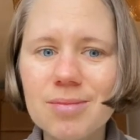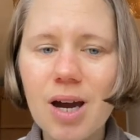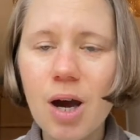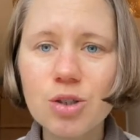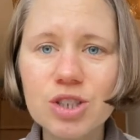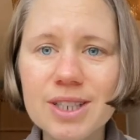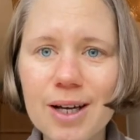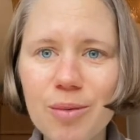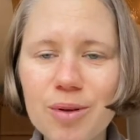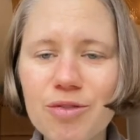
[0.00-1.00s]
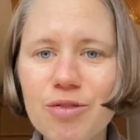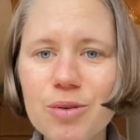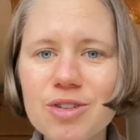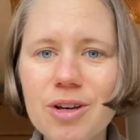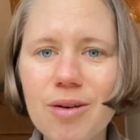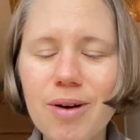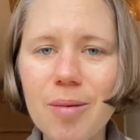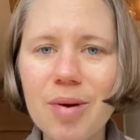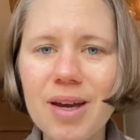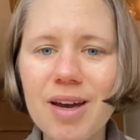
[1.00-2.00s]
how to tell when fruits are
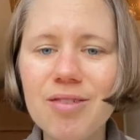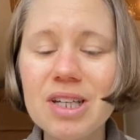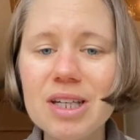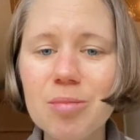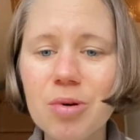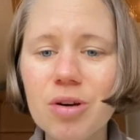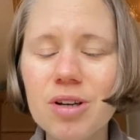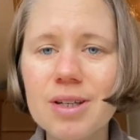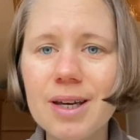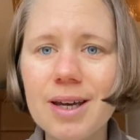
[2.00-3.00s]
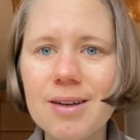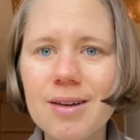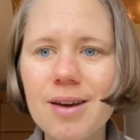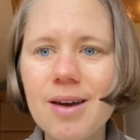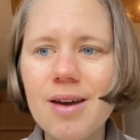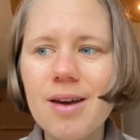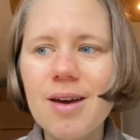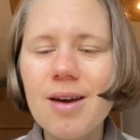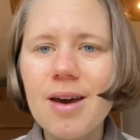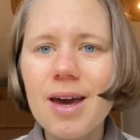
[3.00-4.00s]
ripe, I have an ebook that
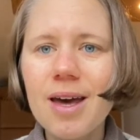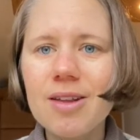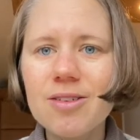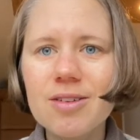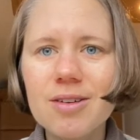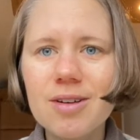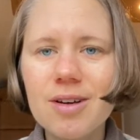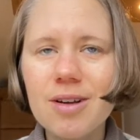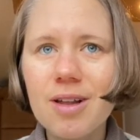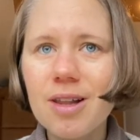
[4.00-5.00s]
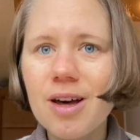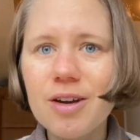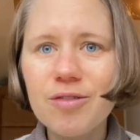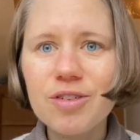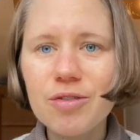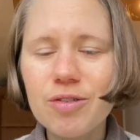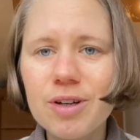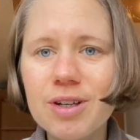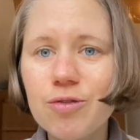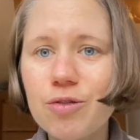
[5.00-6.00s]
has a lot of
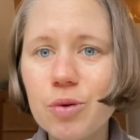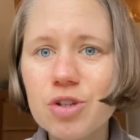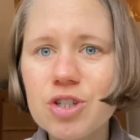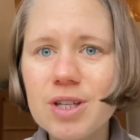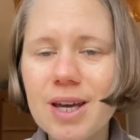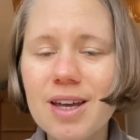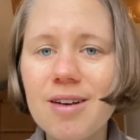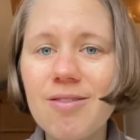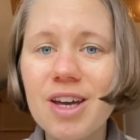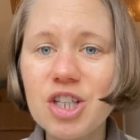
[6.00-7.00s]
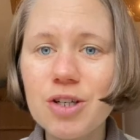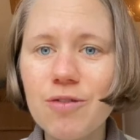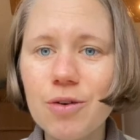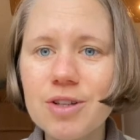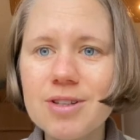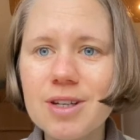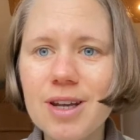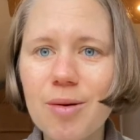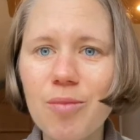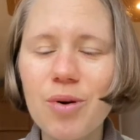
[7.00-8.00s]
different fruits and veggie fruits in
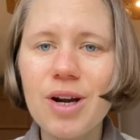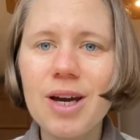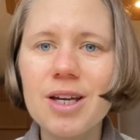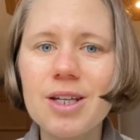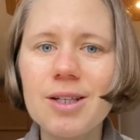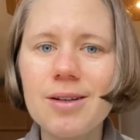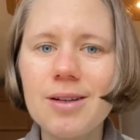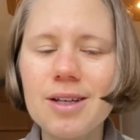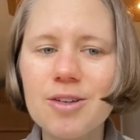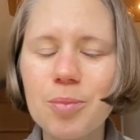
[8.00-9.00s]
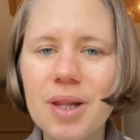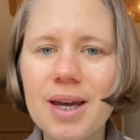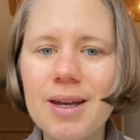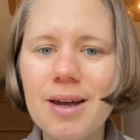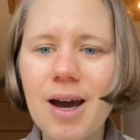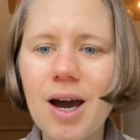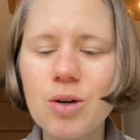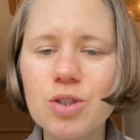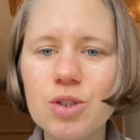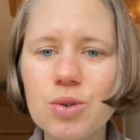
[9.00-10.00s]
them, where I explain how
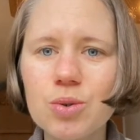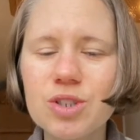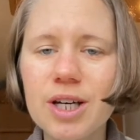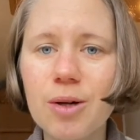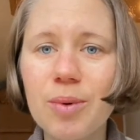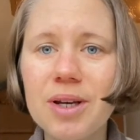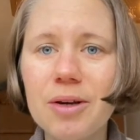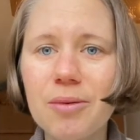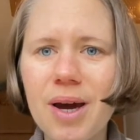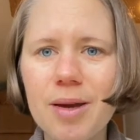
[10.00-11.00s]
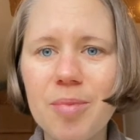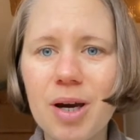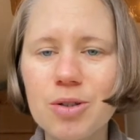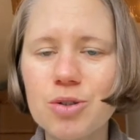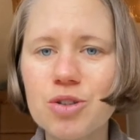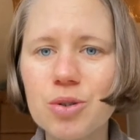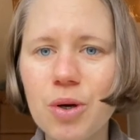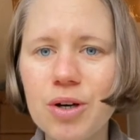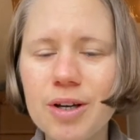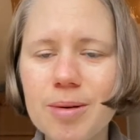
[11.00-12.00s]
to tell when they're ripe, how to
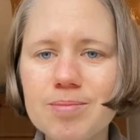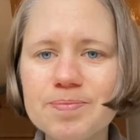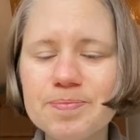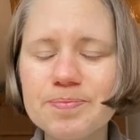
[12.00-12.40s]
store them,